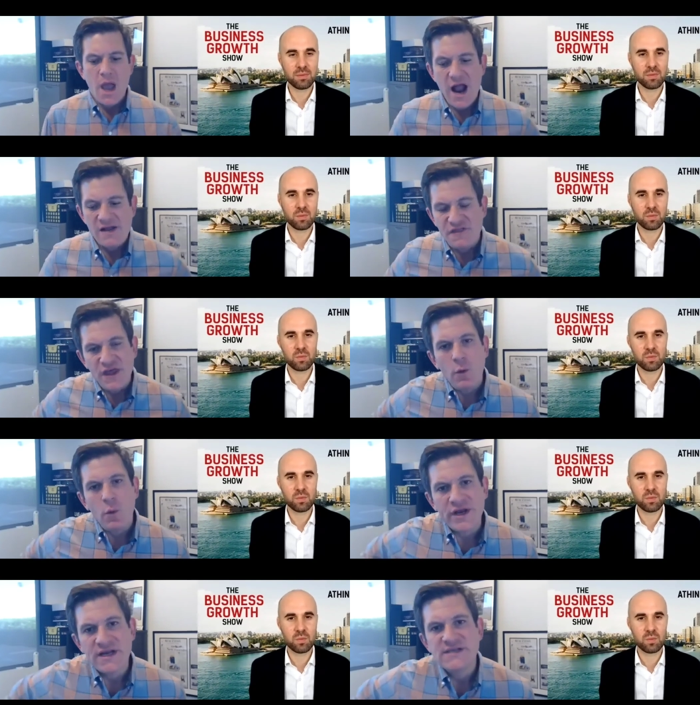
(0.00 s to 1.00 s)
Speaker 1: I think
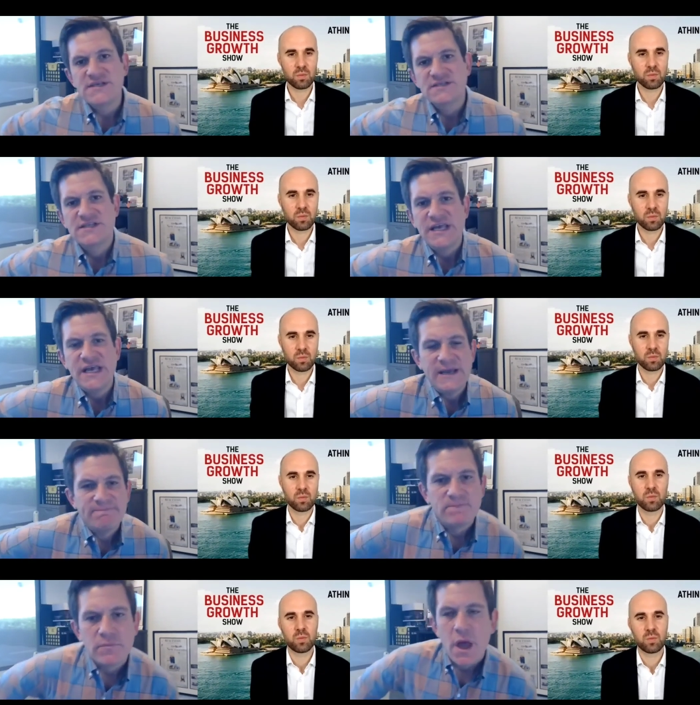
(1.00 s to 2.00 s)
what it is is
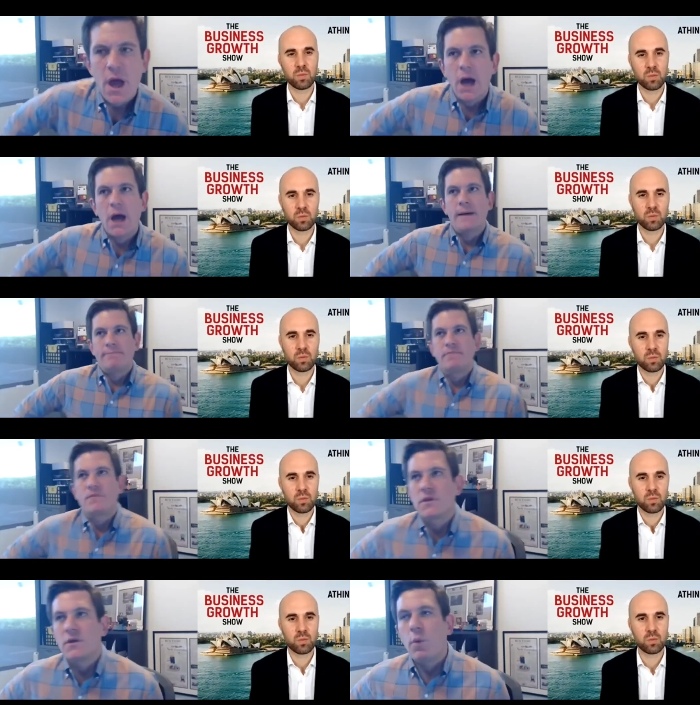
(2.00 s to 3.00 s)
the um,
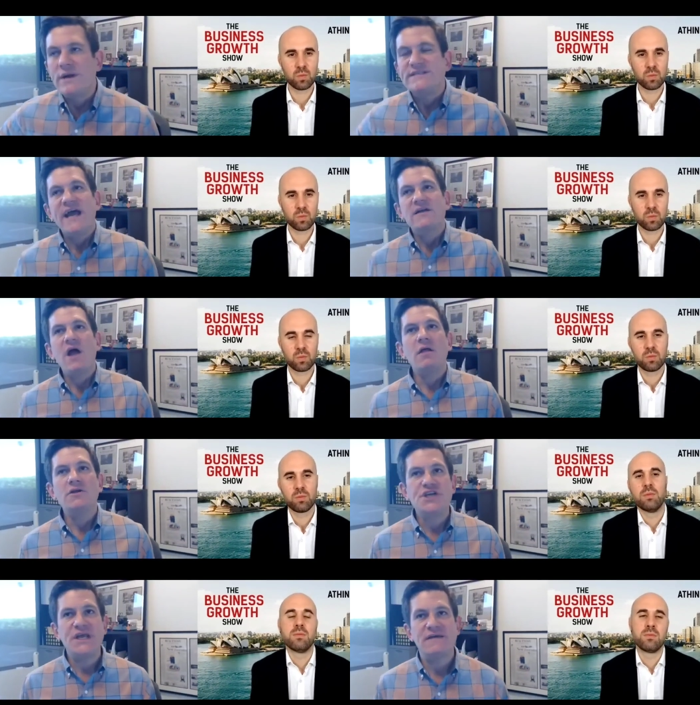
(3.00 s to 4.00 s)
what
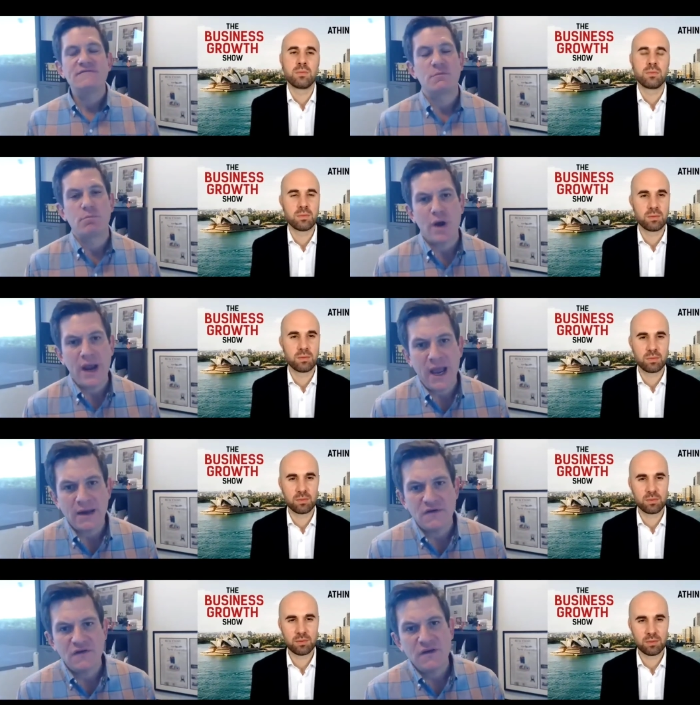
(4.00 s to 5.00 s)
technology gives a
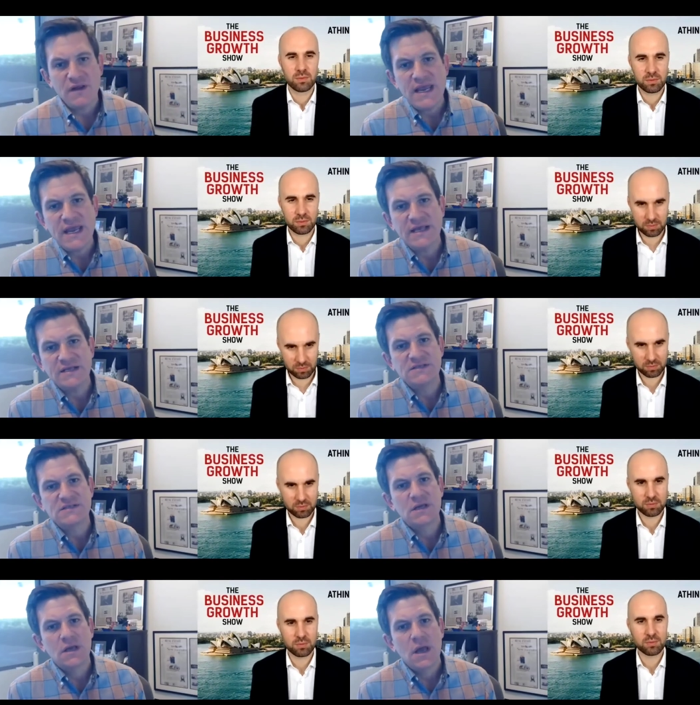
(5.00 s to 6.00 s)
brand
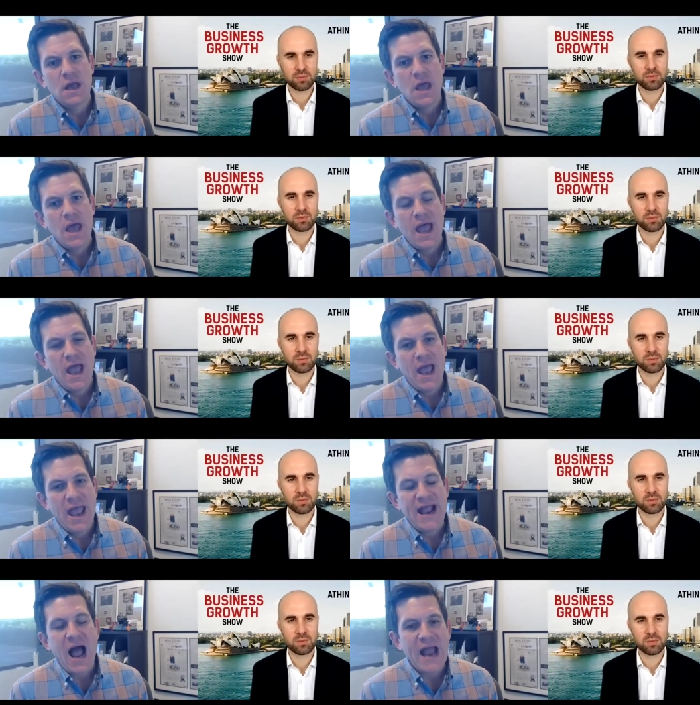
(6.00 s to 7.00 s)
is
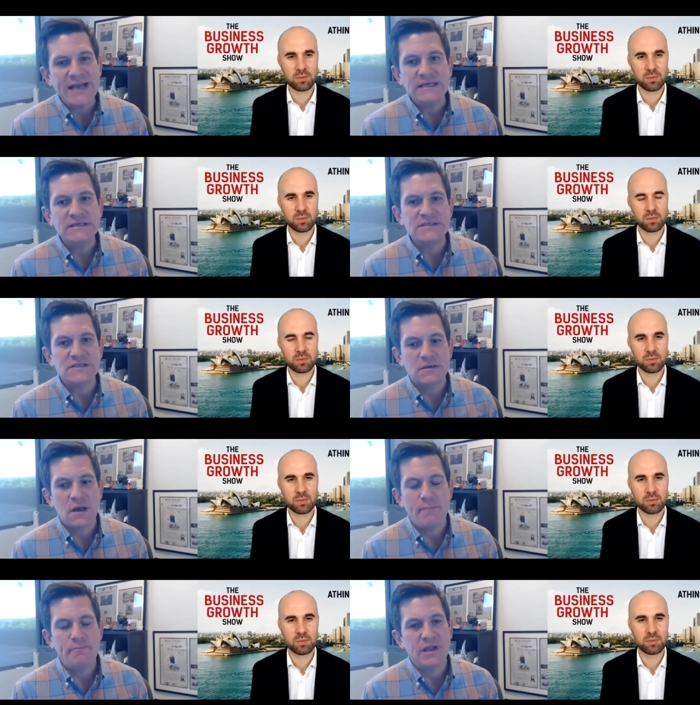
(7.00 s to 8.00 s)
a heightened
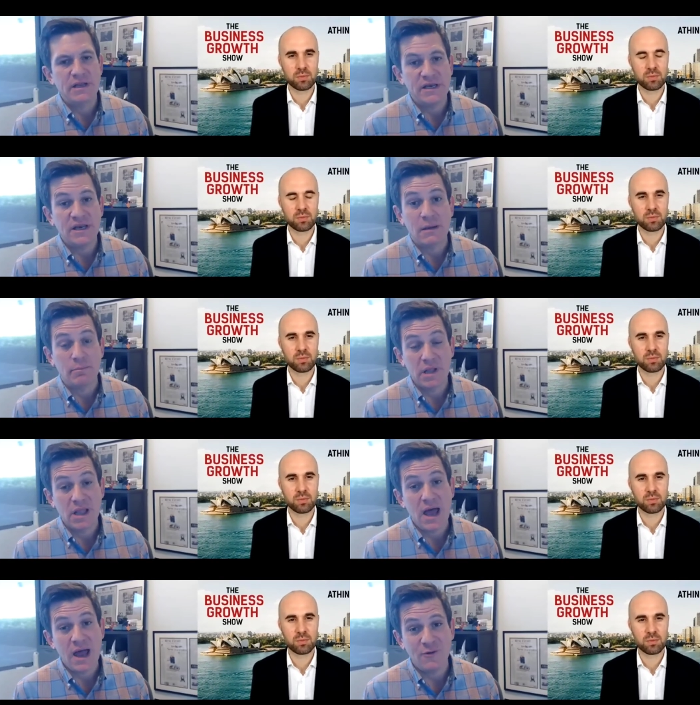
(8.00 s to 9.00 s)
ability to
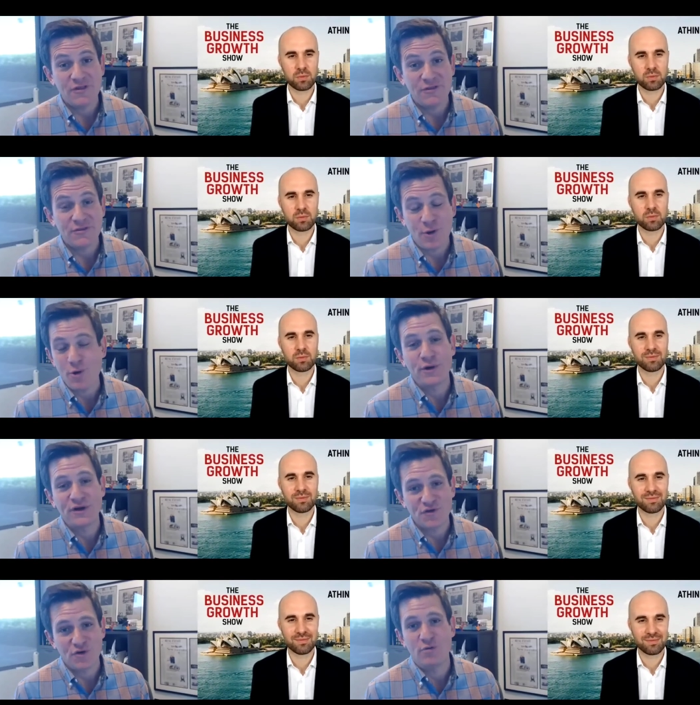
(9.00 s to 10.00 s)
comply with their own
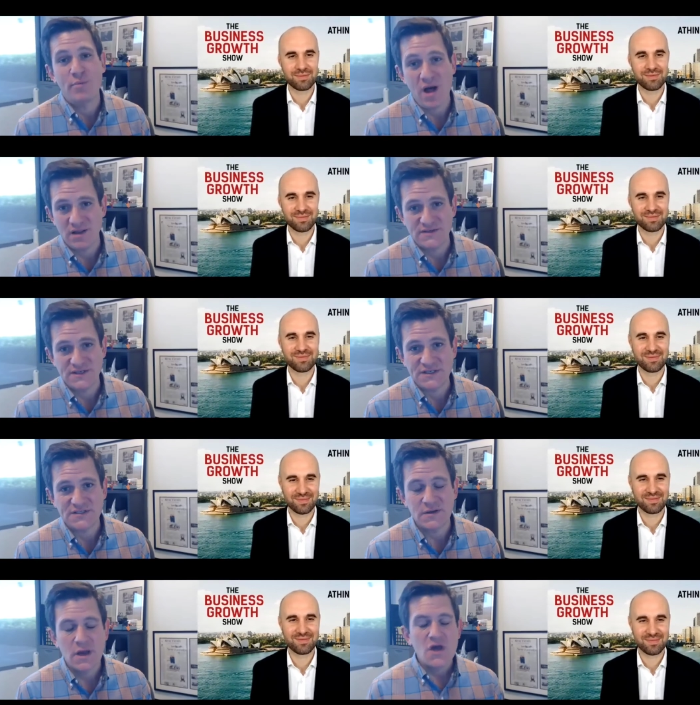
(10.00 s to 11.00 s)
internal
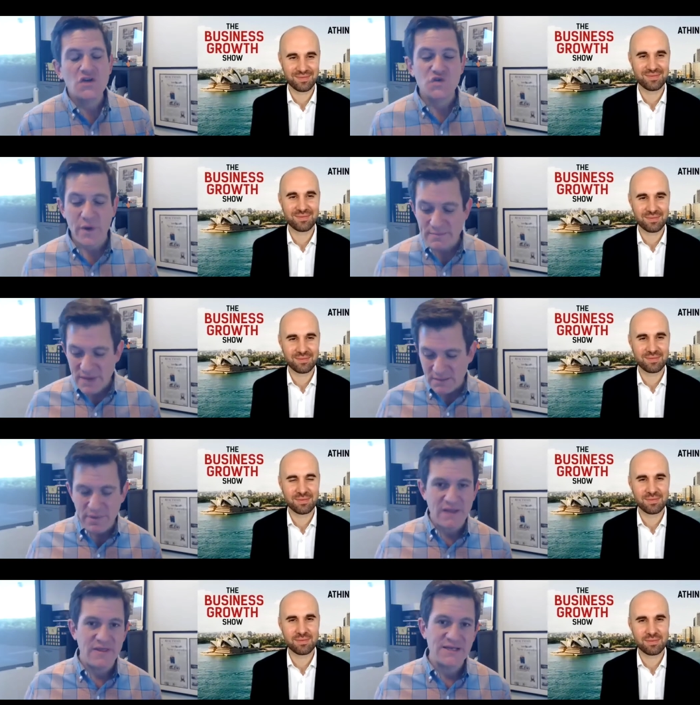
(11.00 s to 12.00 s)
policies. So what I mean
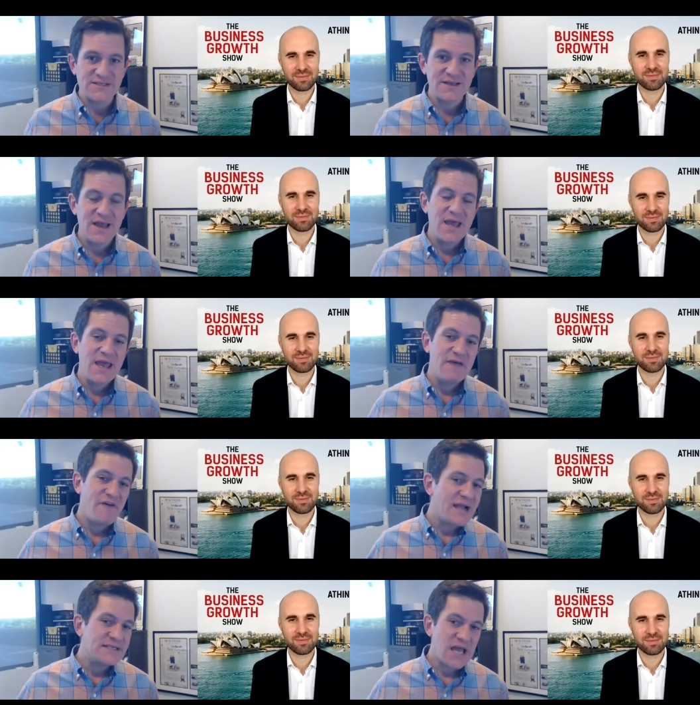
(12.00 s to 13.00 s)
by this if
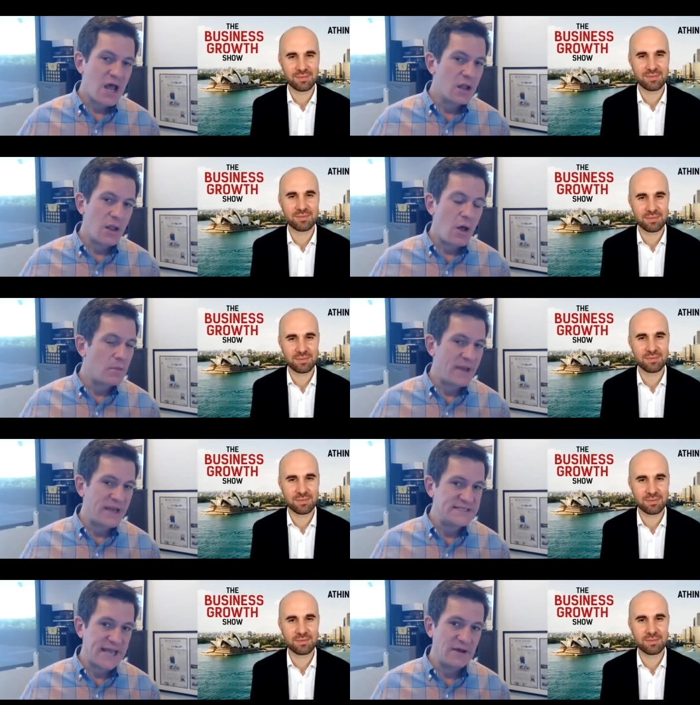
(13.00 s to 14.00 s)
I tell all my
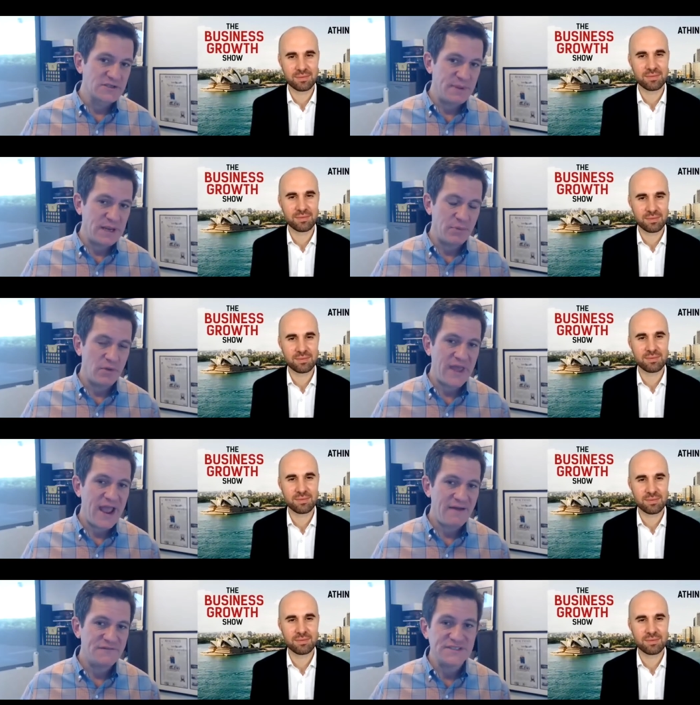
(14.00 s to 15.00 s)
salespeople they
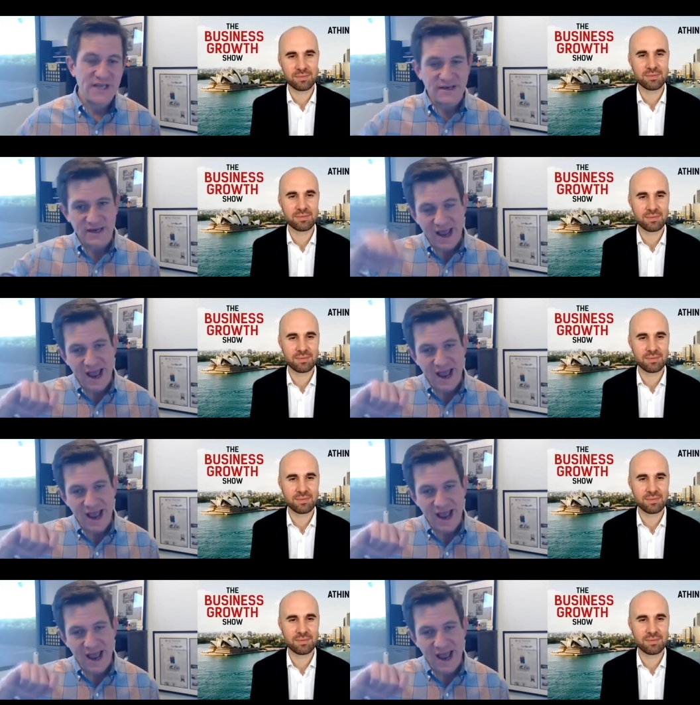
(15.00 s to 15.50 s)
have to send an